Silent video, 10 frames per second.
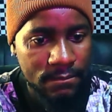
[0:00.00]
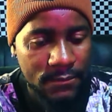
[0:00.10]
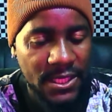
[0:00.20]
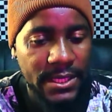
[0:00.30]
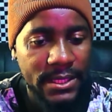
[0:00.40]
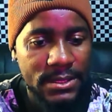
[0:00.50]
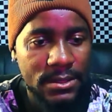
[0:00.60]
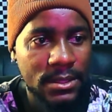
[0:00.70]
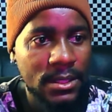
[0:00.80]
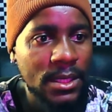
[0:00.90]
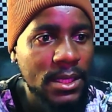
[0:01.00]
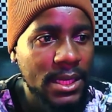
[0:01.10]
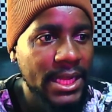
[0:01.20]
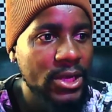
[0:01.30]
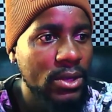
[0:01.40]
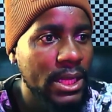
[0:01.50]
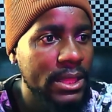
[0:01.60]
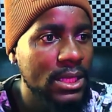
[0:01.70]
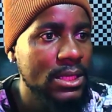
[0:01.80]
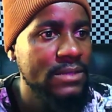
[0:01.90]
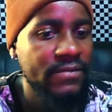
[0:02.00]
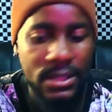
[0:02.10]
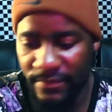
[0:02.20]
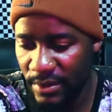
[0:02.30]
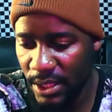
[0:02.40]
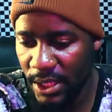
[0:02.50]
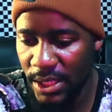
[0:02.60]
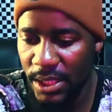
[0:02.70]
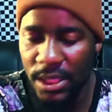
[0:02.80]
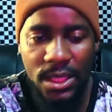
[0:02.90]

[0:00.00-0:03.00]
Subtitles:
Yes. I know. I think it's very, very clear.